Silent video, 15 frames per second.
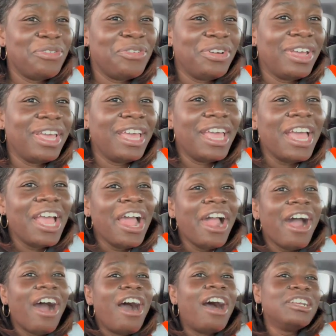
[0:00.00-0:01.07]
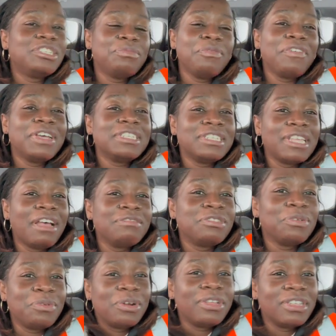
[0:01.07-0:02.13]
way all supervisors have
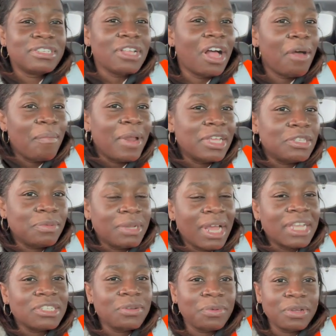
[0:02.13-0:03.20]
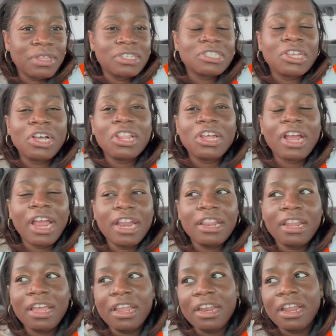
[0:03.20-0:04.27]
to wear this all management has to wear this color and
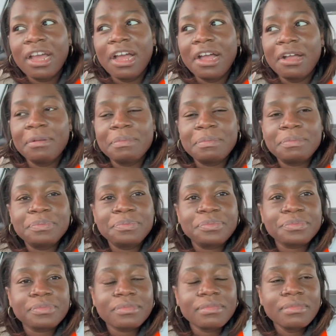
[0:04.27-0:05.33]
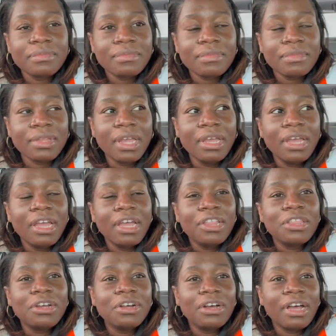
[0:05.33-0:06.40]
then um
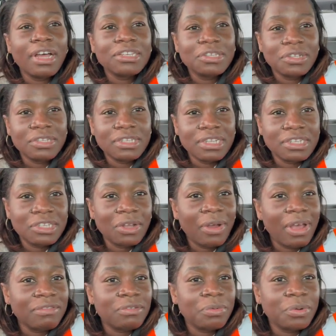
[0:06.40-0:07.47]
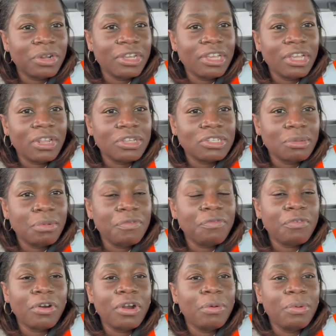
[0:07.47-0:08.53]
the associates now have to wear yellow so
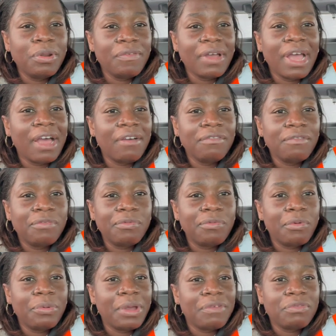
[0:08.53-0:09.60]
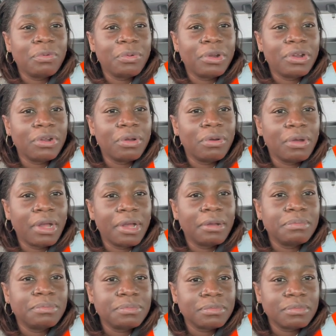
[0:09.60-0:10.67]
before we never have where we have to wear no
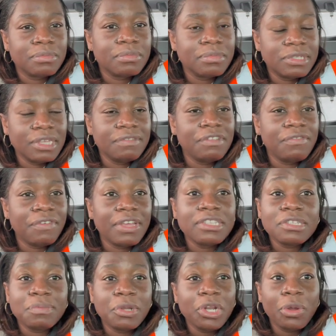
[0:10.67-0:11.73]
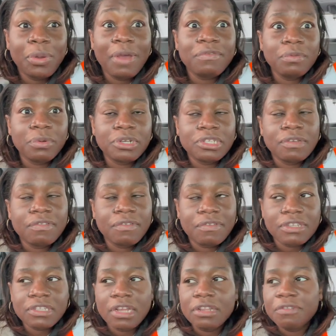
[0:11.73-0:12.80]
um safety vest but now we have to wear safety
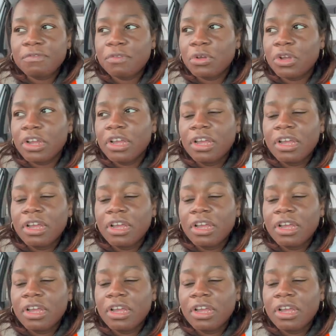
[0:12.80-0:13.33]
vest on the floor